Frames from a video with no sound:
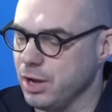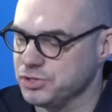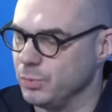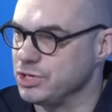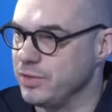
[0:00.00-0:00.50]

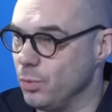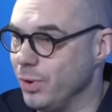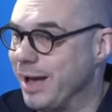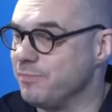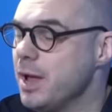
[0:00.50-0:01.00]
Gaza, yeah. which I think
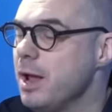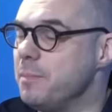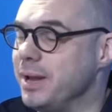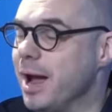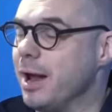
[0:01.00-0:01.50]
will have
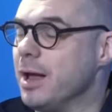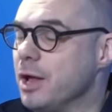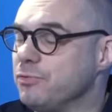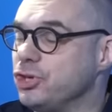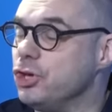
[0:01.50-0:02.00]
be an,
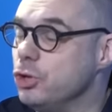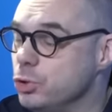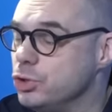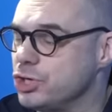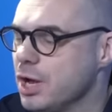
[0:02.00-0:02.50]
a
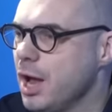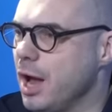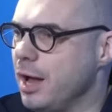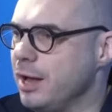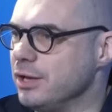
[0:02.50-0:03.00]
huge
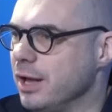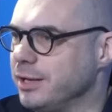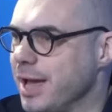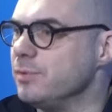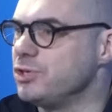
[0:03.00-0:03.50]
uh,
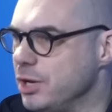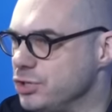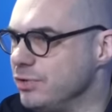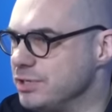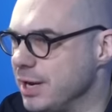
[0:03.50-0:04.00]
a game
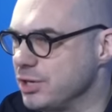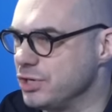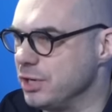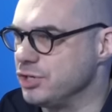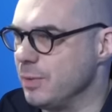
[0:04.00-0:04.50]
changer
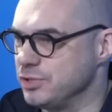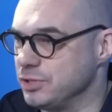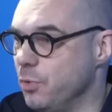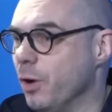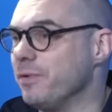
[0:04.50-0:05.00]
internationally in terms
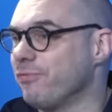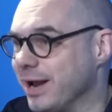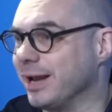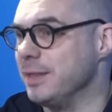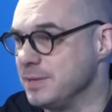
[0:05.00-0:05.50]
of support. I mean,
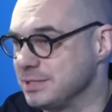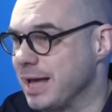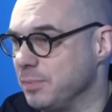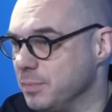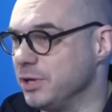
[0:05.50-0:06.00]
frankly, this has
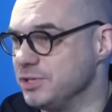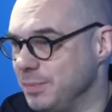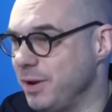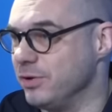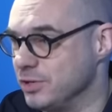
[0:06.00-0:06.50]
happened because
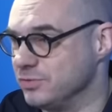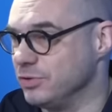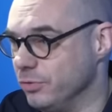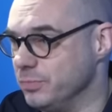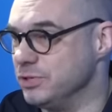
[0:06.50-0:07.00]
the Americans
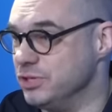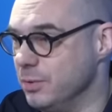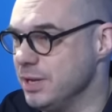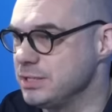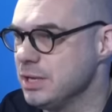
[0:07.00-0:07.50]
have told them to
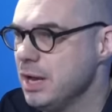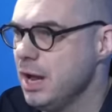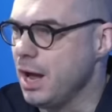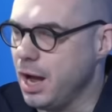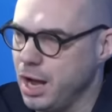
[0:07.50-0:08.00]
do it
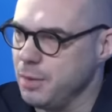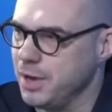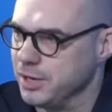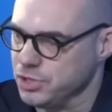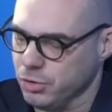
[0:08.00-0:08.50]

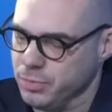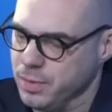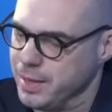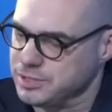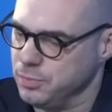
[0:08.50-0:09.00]
um, and told
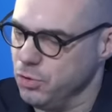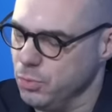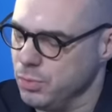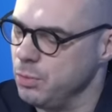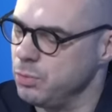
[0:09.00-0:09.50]
them that their
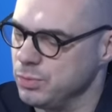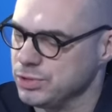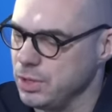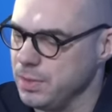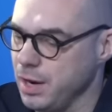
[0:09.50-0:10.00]
support w w
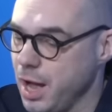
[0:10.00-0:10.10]
was on the